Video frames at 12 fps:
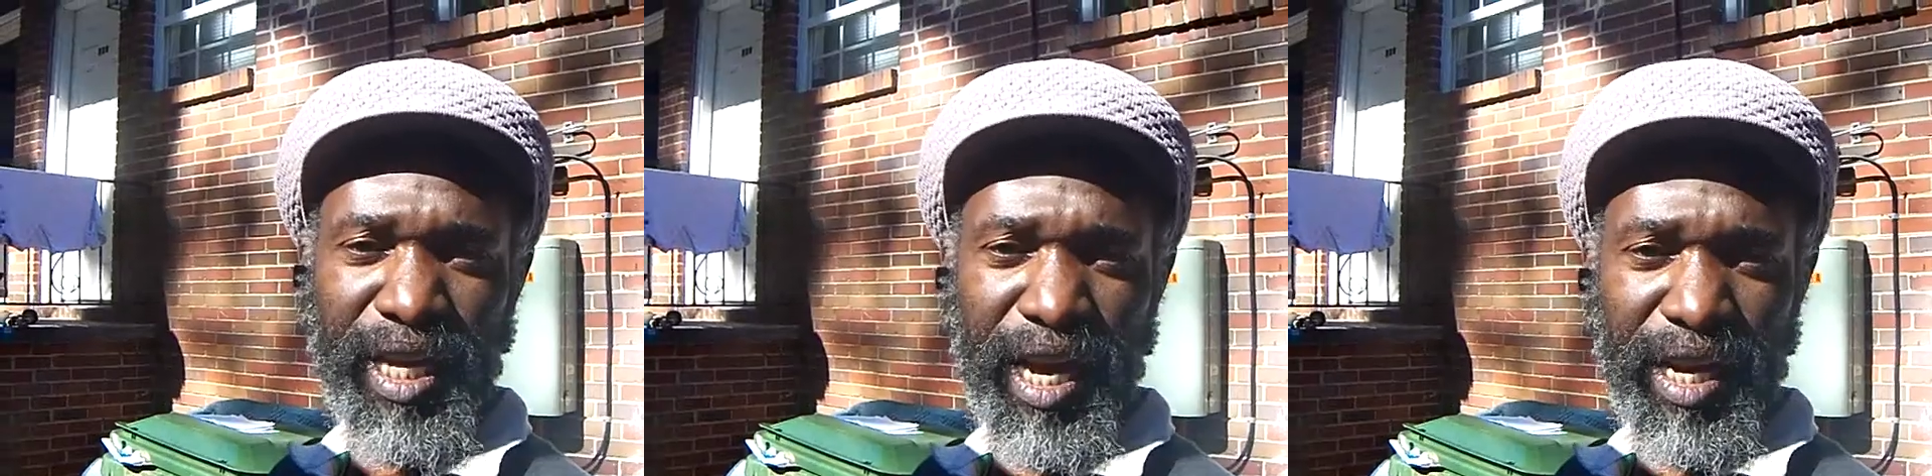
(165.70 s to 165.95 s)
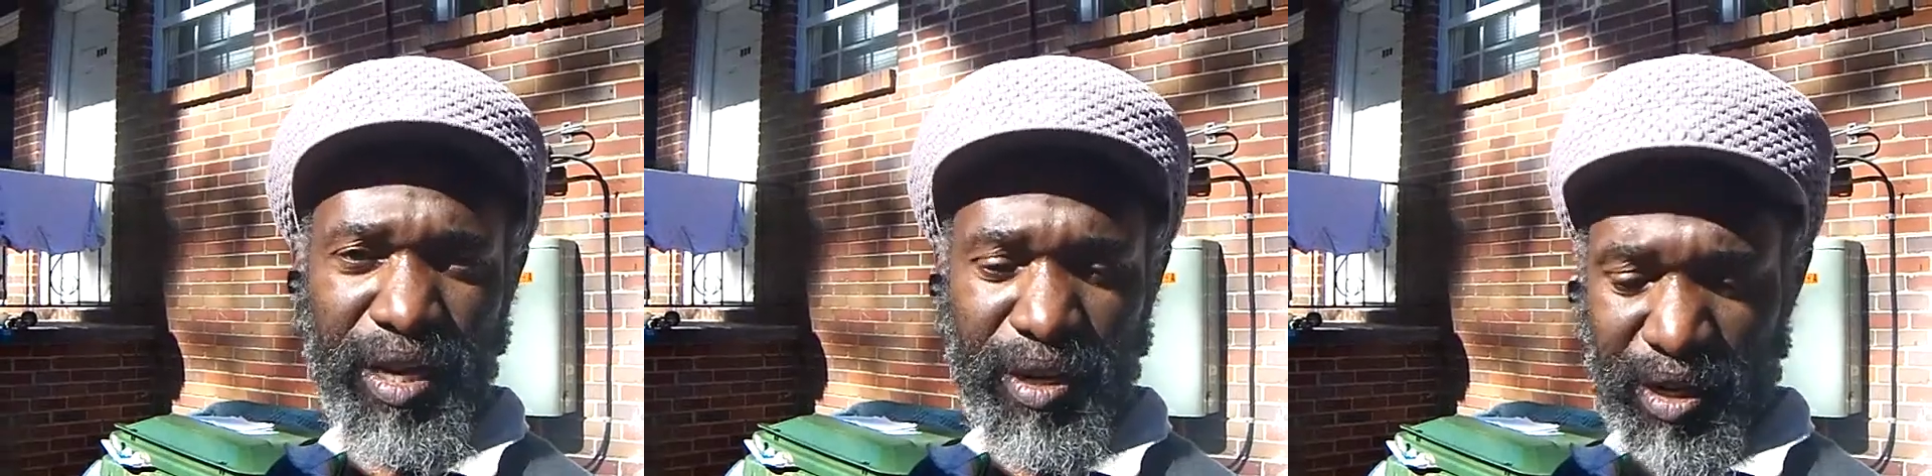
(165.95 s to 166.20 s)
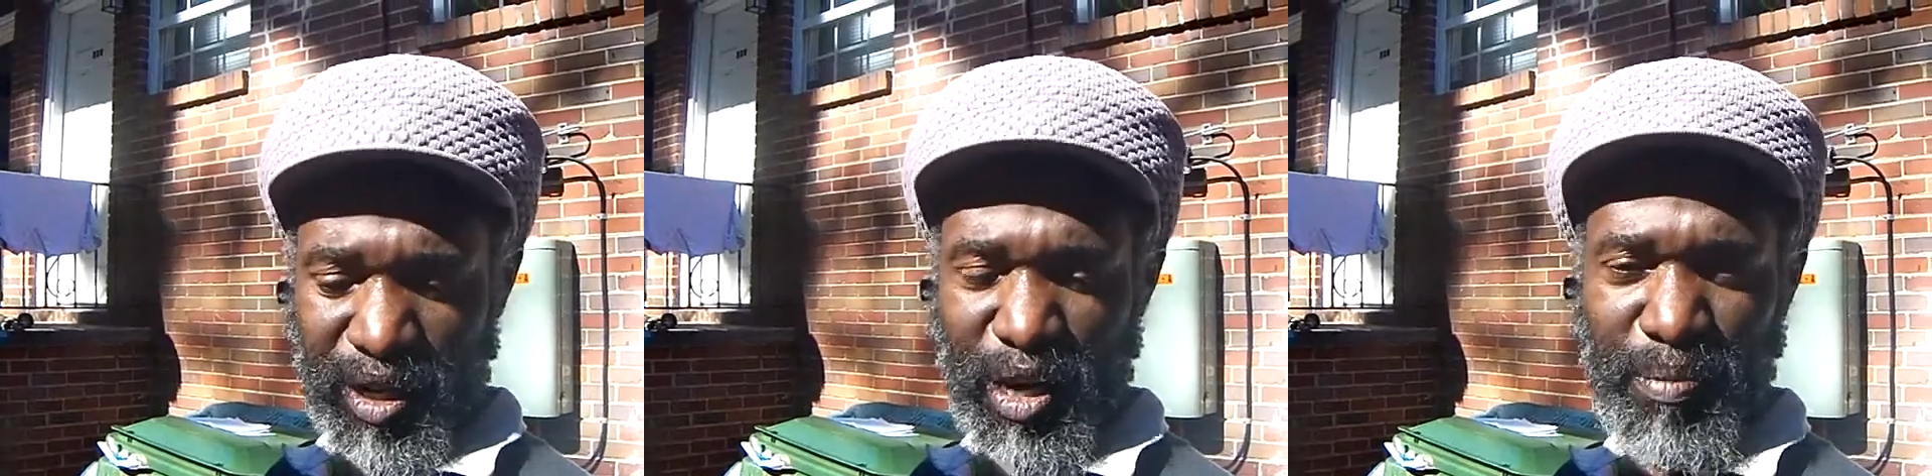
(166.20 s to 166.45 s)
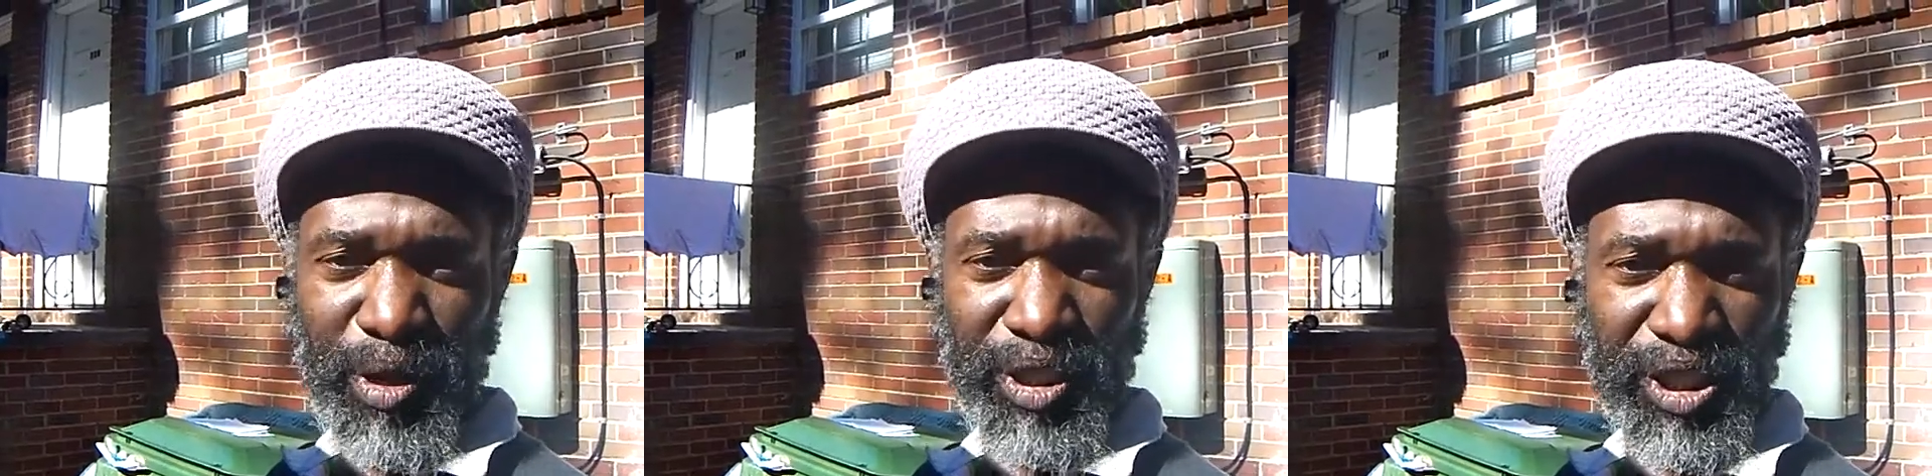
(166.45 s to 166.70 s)
inside the
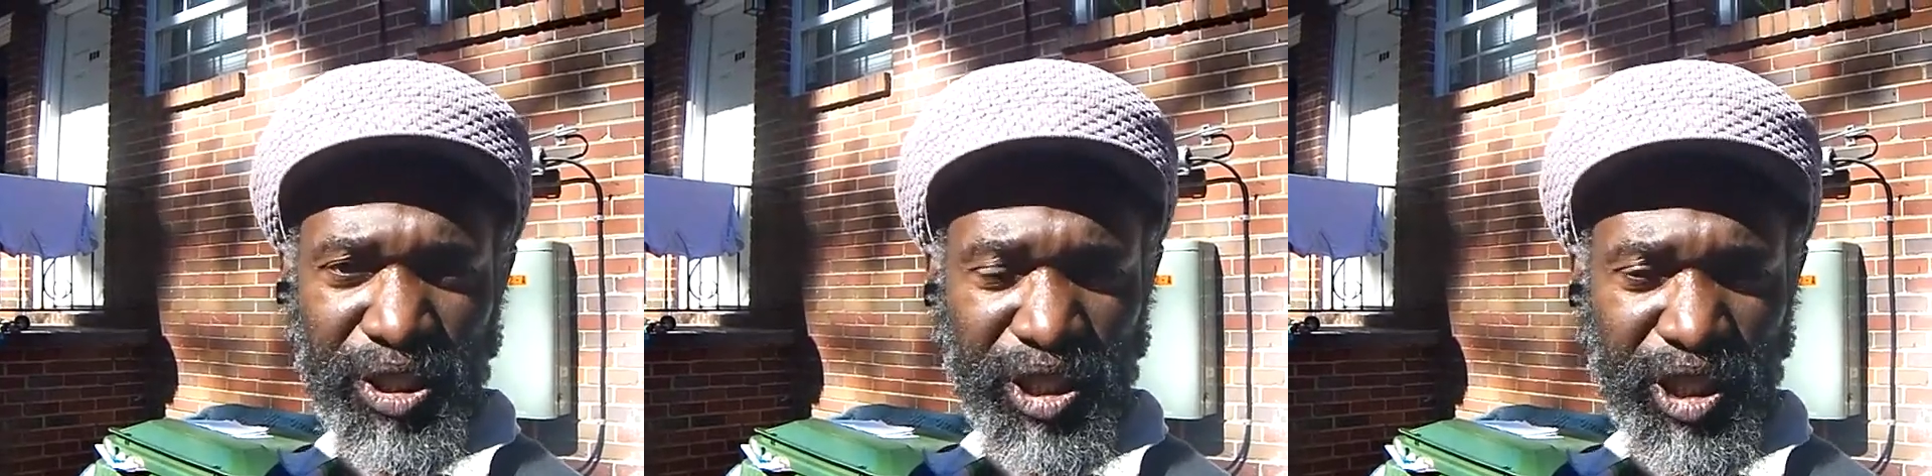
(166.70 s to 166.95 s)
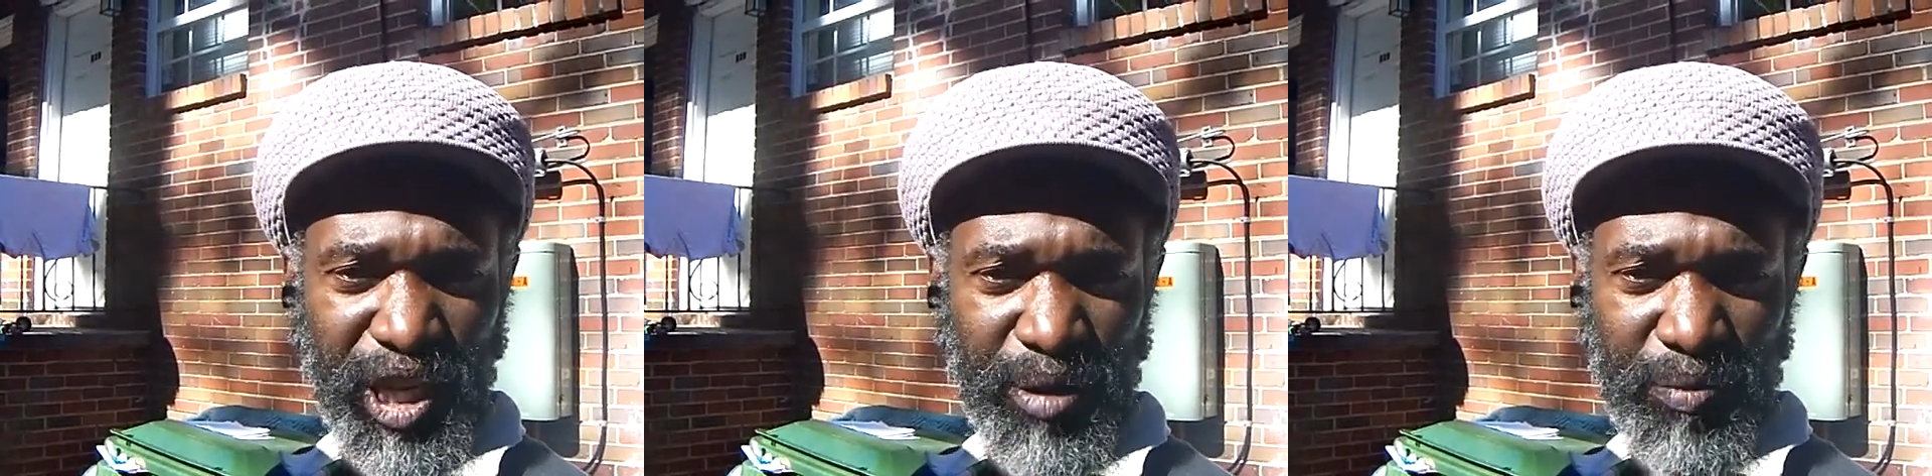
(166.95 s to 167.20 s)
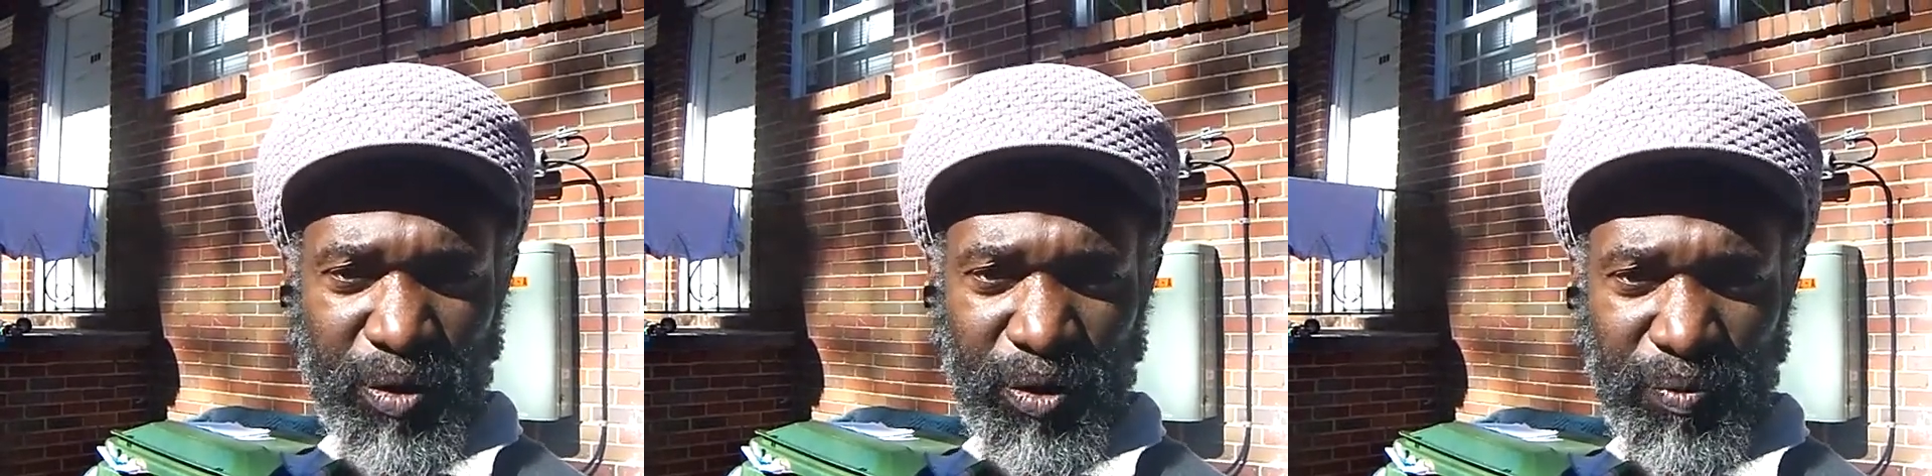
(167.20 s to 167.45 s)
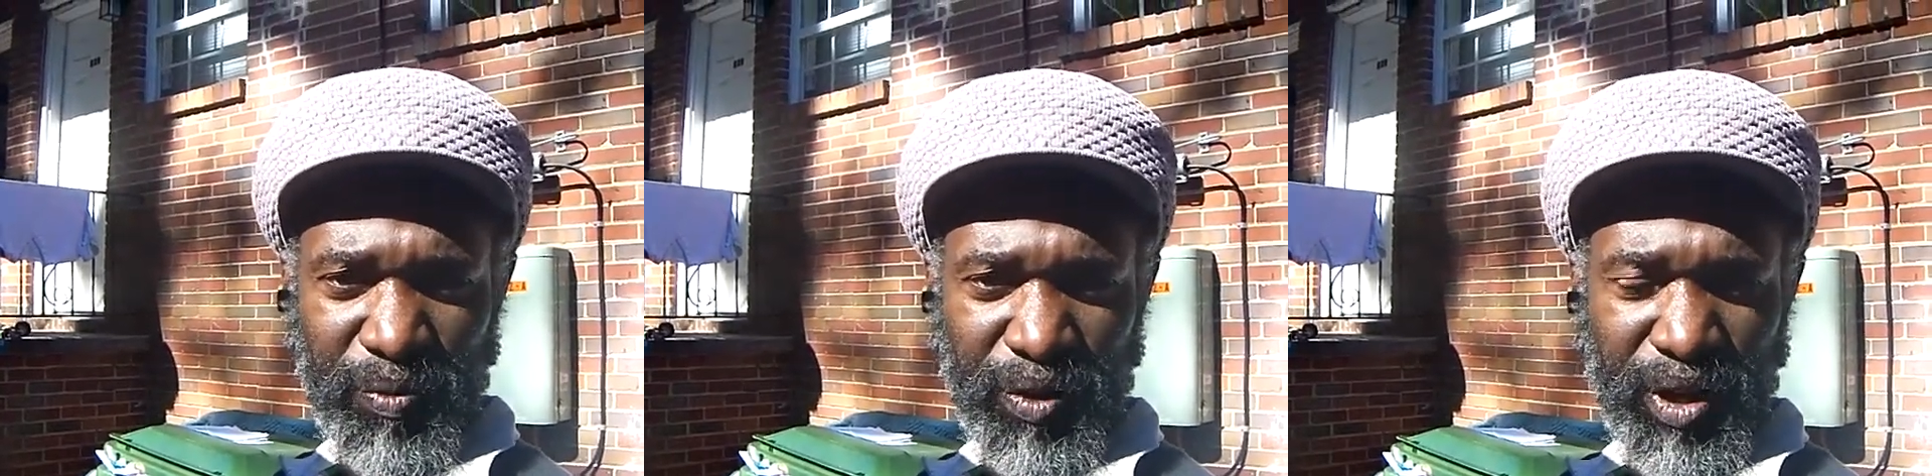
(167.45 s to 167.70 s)
combustion
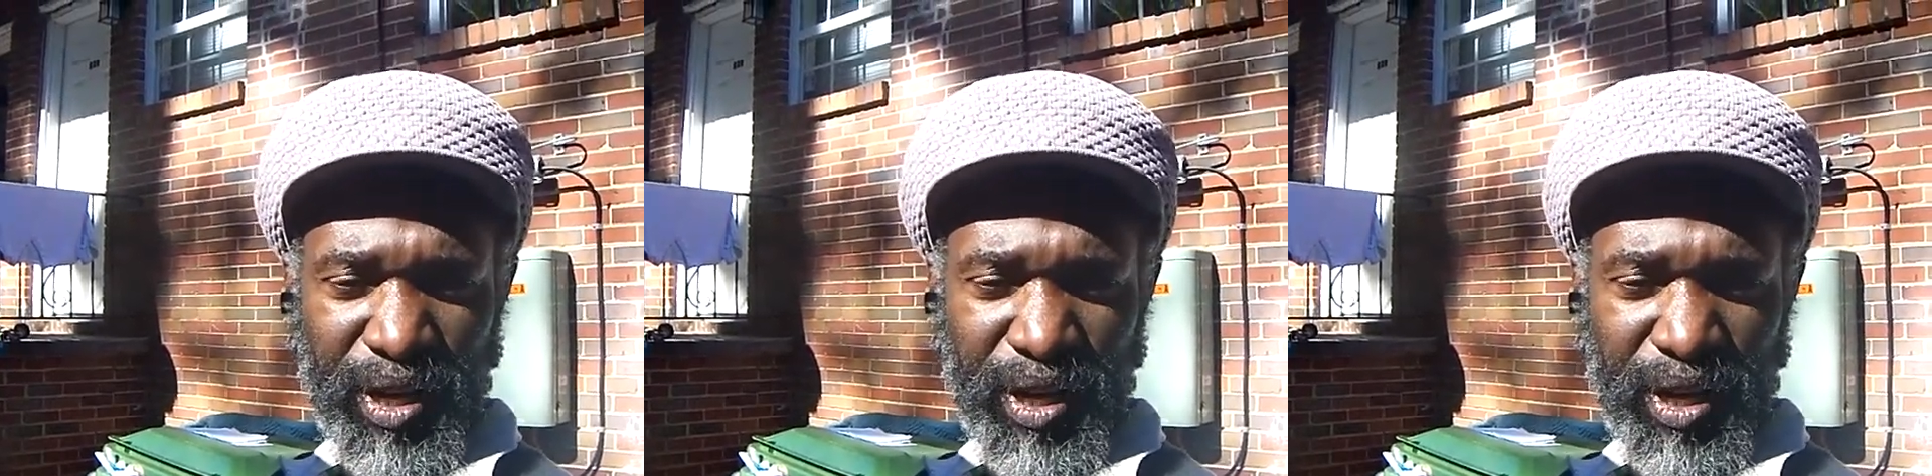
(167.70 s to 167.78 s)
chamber